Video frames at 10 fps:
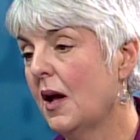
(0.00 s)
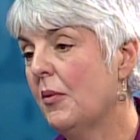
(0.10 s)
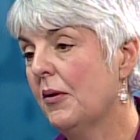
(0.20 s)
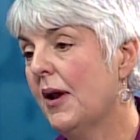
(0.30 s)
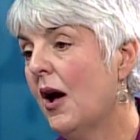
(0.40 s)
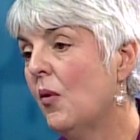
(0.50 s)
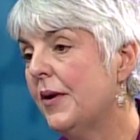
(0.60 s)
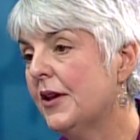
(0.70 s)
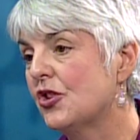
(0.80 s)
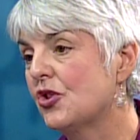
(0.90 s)
about how
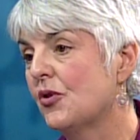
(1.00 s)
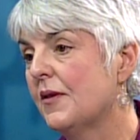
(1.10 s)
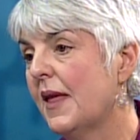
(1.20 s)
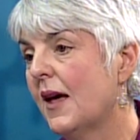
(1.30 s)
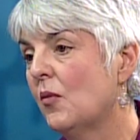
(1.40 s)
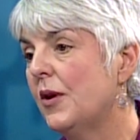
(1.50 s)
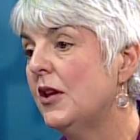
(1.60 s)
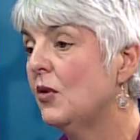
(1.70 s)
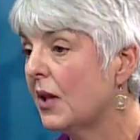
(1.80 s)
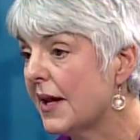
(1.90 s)
we ensure that we
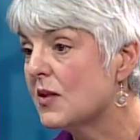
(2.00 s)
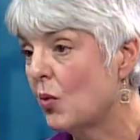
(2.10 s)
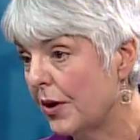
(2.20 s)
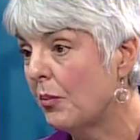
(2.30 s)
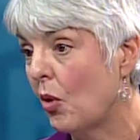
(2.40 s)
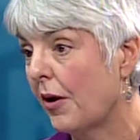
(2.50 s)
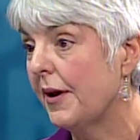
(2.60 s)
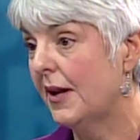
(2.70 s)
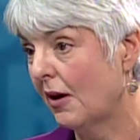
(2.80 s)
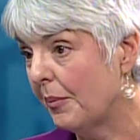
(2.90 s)
utilize wood more
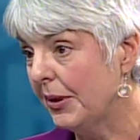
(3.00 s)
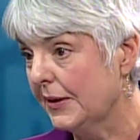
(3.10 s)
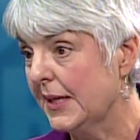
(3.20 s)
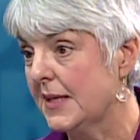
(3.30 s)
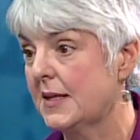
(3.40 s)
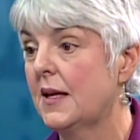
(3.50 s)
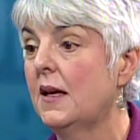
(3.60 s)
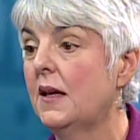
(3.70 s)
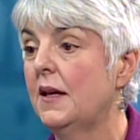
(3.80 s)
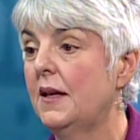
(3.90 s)
in our buildings.
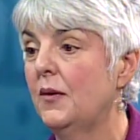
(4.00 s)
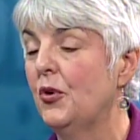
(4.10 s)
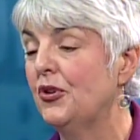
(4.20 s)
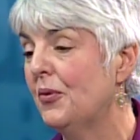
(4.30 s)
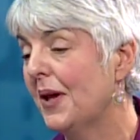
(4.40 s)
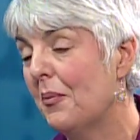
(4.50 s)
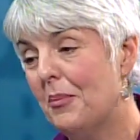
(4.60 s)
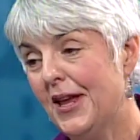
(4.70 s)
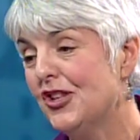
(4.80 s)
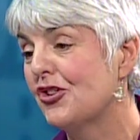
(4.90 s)
We're doing a
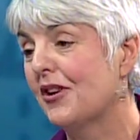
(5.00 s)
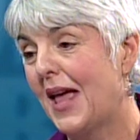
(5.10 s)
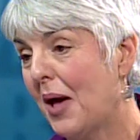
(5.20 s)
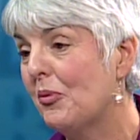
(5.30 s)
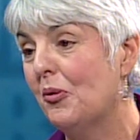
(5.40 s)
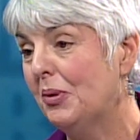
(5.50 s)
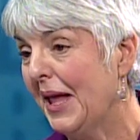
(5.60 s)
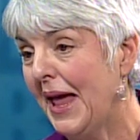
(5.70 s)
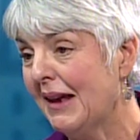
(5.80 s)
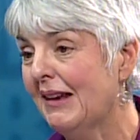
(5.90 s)
major capital
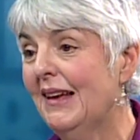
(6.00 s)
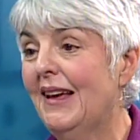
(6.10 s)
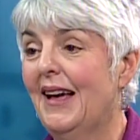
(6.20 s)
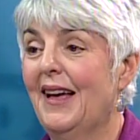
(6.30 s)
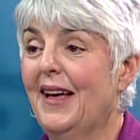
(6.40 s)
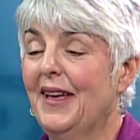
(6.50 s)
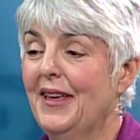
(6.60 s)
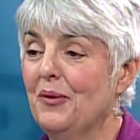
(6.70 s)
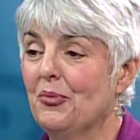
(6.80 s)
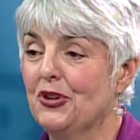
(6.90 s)
plan
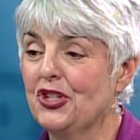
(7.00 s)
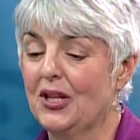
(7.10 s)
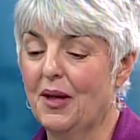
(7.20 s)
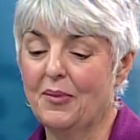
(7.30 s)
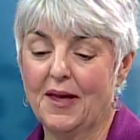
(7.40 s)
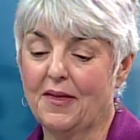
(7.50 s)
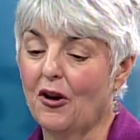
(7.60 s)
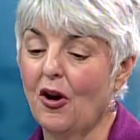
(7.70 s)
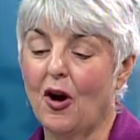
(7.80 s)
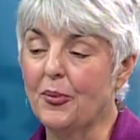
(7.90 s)
in British Columbia. There
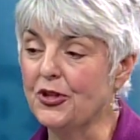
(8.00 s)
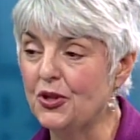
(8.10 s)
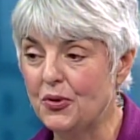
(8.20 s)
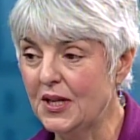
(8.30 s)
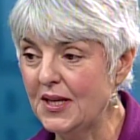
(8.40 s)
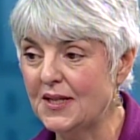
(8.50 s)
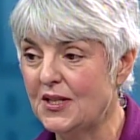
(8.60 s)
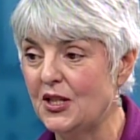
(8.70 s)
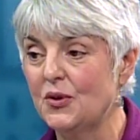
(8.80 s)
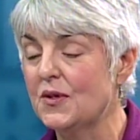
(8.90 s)
are opportunities
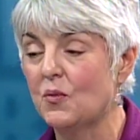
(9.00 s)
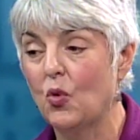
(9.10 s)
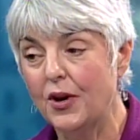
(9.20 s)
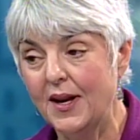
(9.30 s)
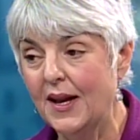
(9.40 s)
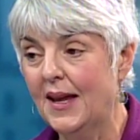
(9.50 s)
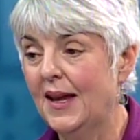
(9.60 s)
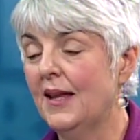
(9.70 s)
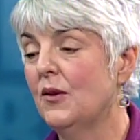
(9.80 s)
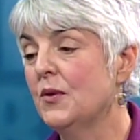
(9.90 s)
to use wood
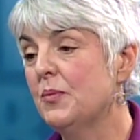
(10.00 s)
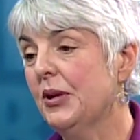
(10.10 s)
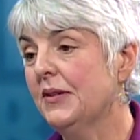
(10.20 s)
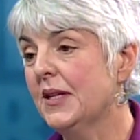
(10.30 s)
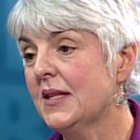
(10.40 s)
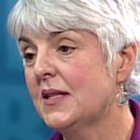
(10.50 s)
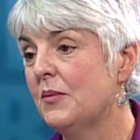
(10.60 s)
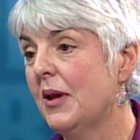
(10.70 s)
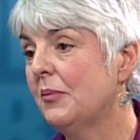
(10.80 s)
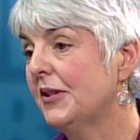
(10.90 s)
in those buildings to
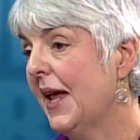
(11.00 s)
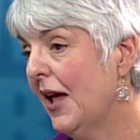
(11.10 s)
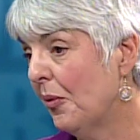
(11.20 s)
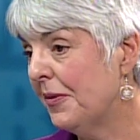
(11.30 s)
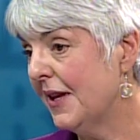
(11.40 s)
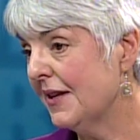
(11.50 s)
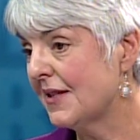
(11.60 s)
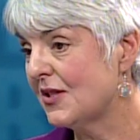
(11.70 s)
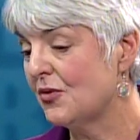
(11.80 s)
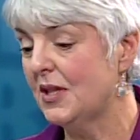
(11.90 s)
be able to help the
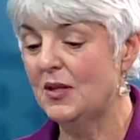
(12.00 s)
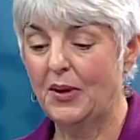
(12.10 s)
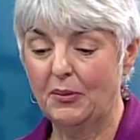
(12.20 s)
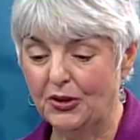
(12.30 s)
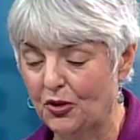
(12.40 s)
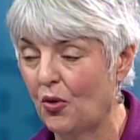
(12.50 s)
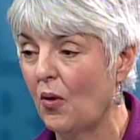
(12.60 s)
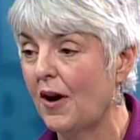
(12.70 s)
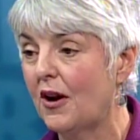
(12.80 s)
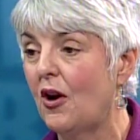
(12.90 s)
industry, to be able to grow
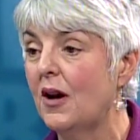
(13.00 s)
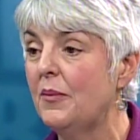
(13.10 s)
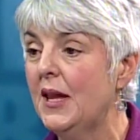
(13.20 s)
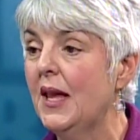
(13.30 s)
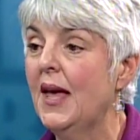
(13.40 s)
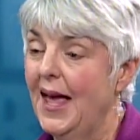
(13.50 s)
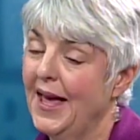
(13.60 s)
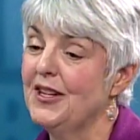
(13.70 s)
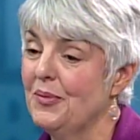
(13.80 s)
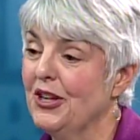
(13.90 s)
our economy,
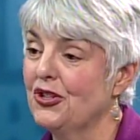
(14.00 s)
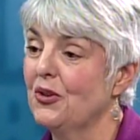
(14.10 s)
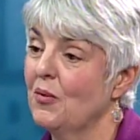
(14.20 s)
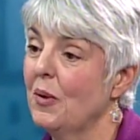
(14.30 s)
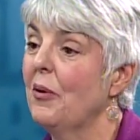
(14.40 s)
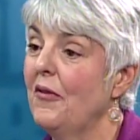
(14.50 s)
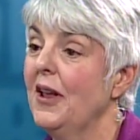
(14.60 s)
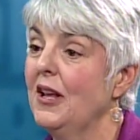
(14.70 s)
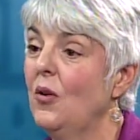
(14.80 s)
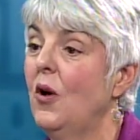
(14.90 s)
and to make sure that we're
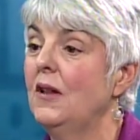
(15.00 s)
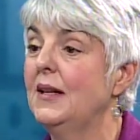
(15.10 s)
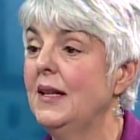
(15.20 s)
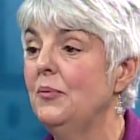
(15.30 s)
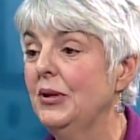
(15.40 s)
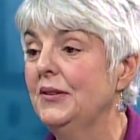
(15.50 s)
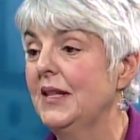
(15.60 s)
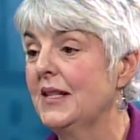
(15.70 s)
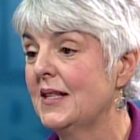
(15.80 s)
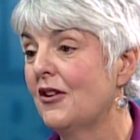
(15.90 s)
providing quality
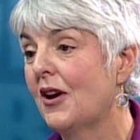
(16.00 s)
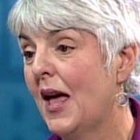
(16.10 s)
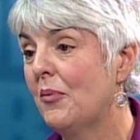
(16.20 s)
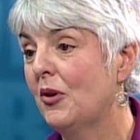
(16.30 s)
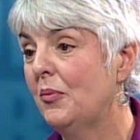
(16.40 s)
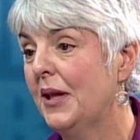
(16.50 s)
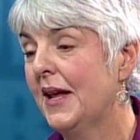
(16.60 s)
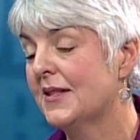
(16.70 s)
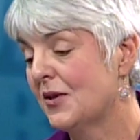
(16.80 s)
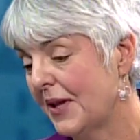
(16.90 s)
buildings in our capital
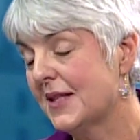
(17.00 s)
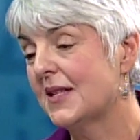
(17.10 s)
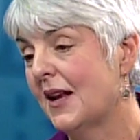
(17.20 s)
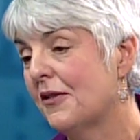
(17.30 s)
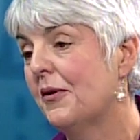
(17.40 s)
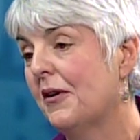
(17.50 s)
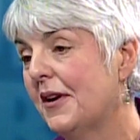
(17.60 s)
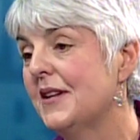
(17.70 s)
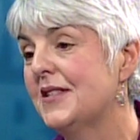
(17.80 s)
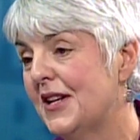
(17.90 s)
plan. So that's another
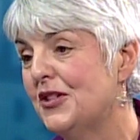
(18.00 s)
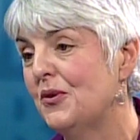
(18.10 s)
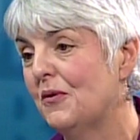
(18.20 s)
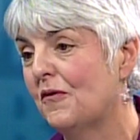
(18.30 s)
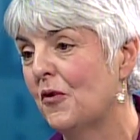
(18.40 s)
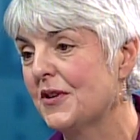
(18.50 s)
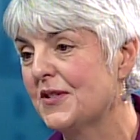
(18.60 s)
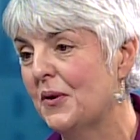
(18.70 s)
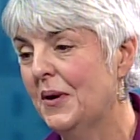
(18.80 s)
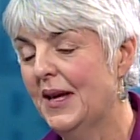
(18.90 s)
area to stay tuned for. So